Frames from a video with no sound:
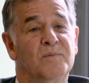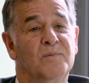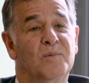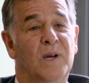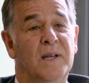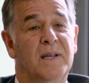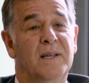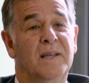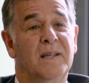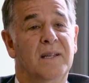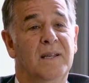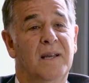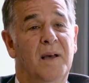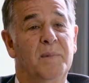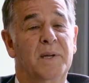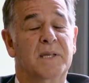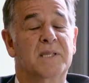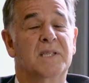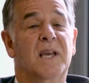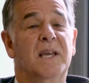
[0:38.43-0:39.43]
What
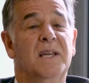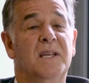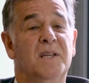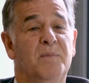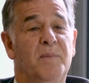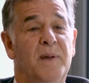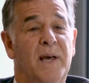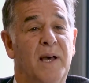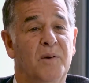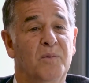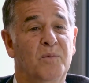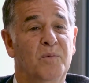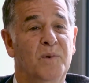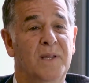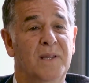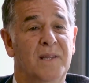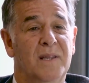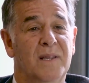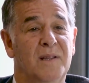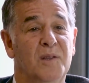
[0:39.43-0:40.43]
I'm excited about
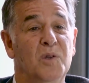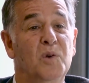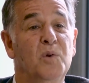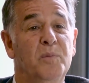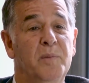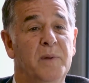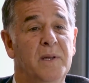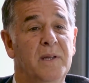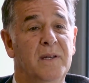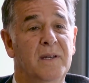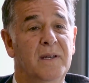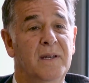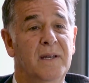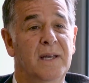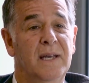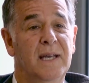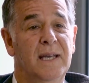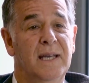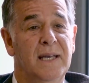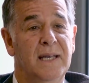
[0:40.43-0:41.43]
with Lumen
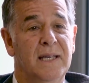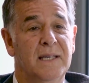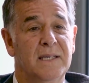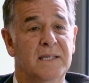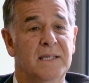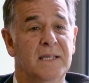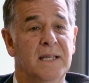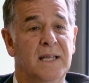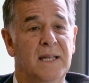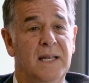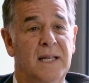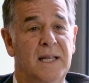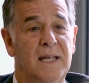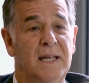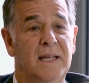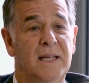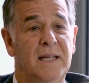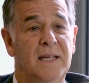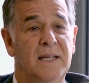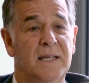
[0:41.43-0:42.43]
is that
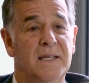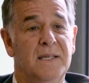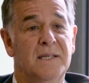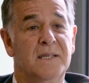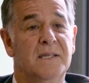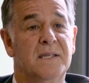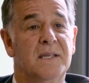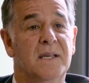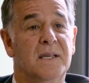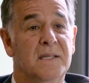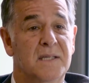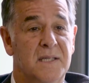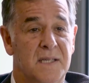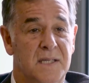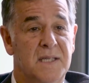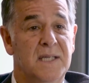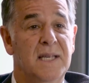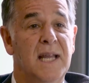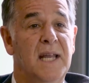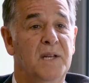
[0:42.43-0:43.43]
it is
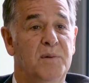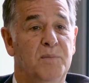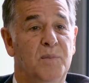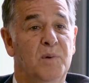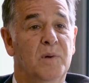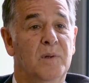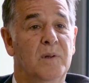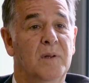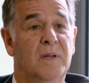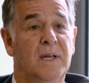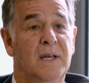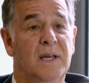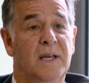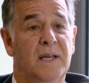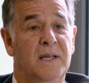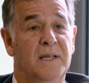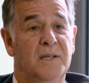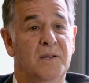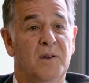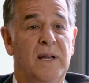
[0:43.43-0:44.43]
sustainable.
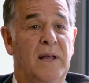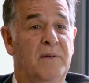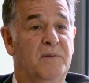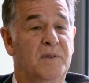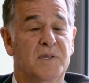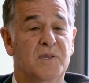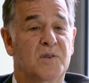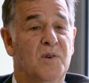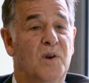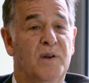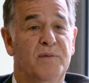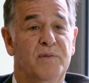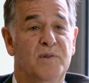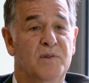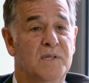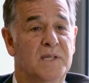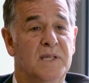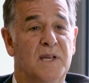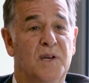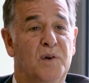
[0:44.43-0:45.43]
You don't have to starve
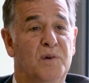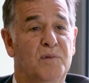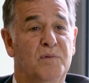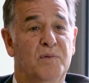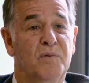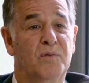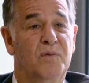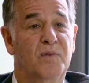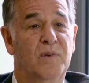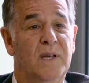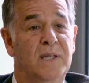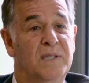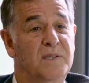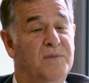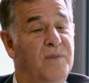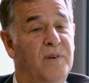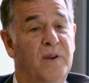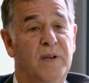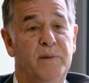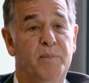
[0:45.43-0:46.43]
yourself. It's
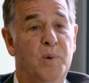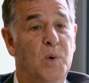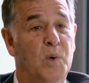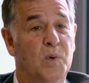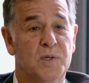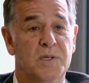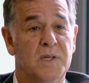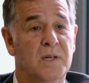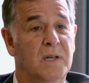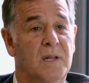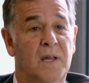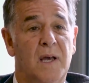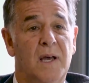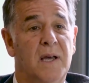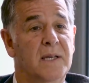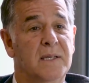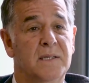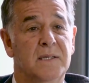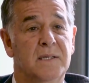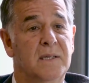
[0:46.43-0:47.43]
very
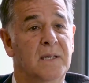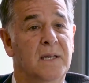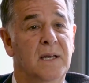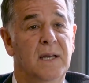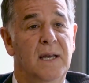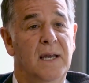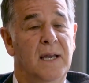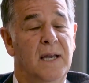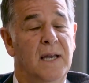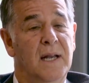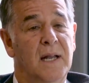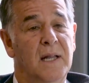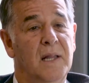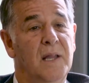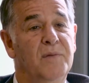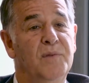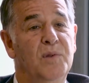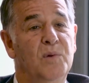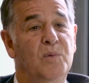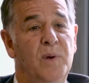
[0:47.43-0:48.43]
personalized. And I
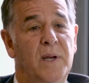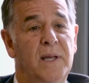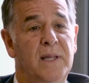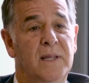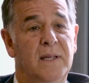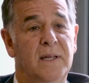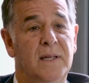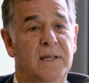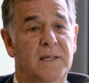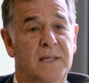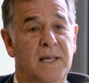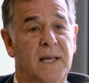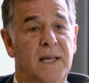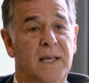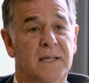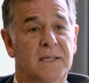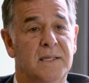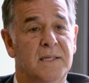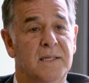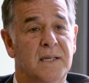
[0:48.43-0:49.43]
love the way that it
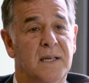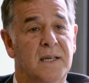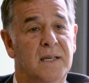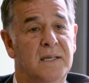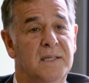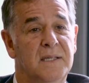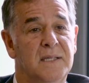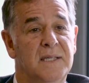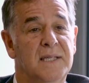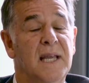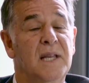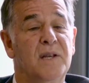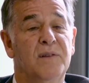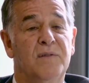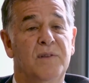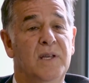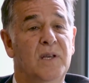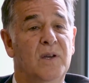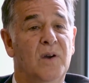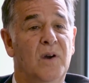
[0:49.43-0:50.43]
takes
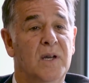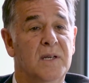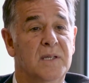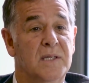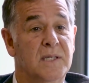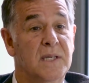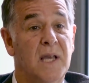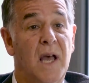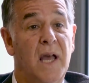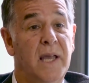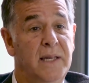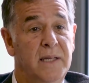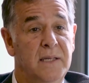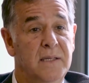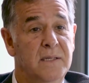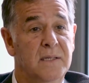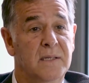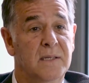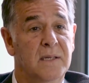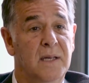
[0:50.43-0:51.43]
state-of-the-art
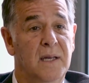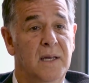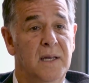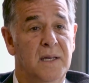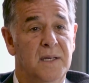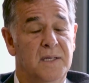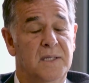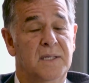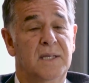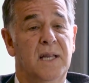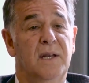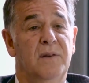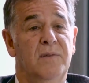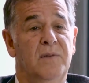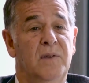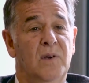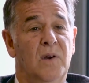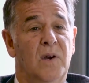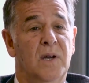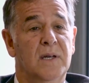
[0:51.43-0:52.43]
science,
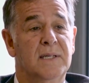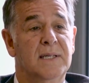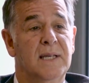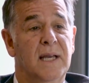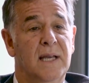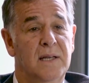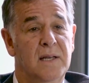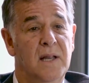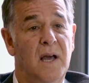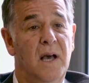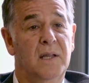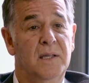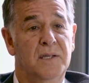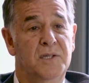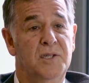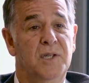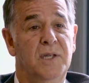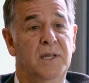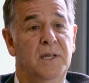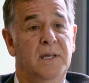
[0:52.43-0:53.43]
state-of-the-art
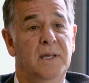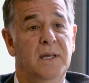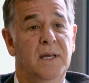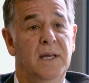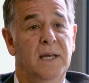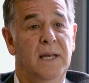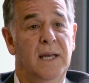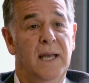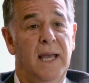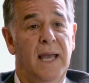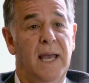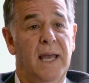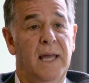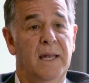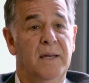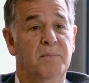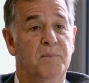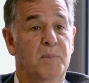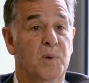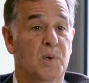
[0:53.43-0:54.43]
technology,
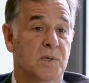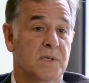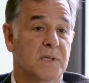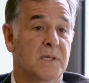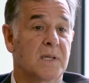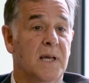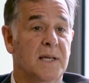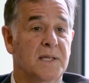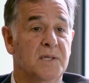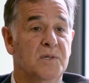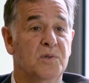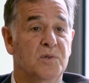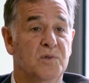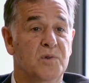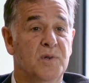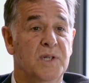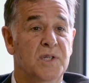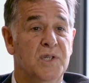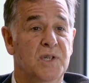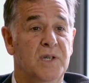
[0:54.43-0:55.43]
and personalized
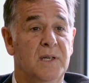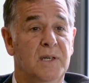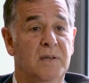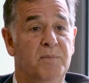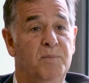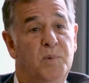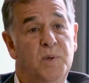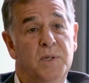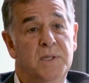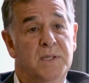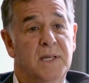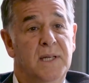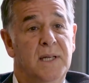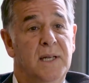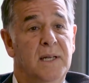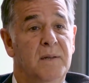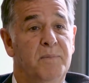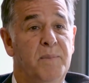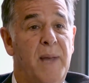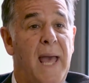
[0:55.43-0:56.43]
nutrition, puts it
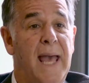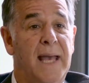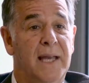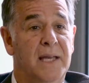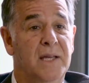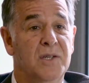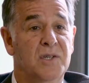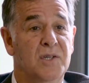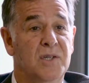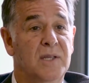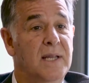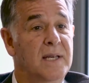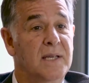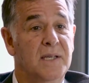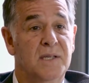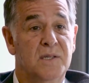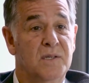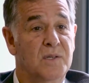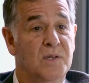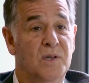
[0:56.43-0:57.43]
in a package that
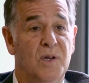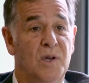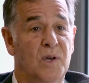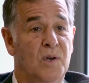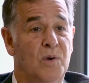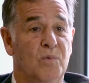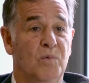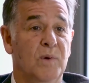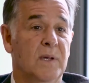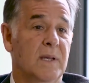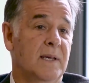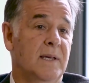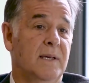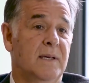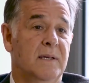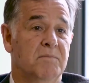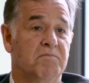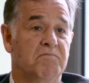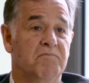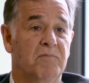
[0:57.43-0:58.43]
is really